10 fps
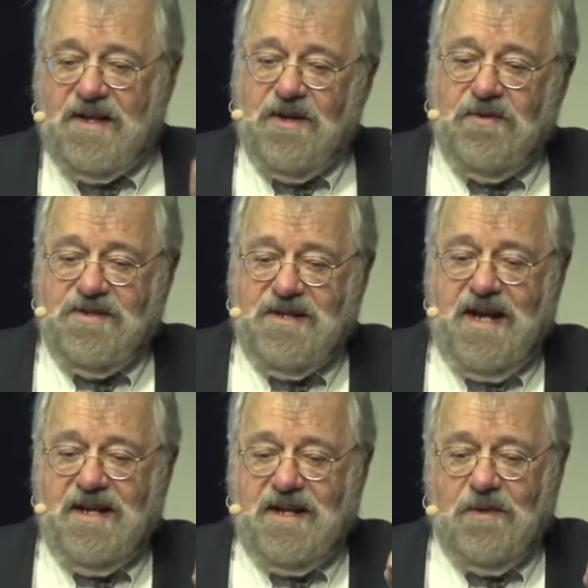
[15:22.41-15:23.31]
He noticed
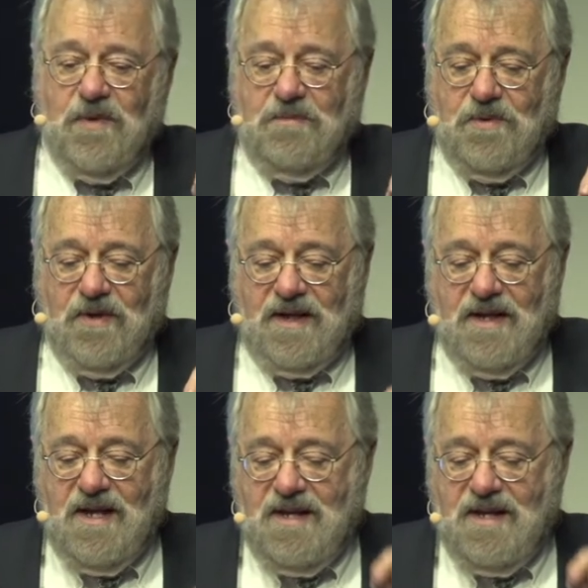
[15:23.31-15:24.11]
Kennedy at one point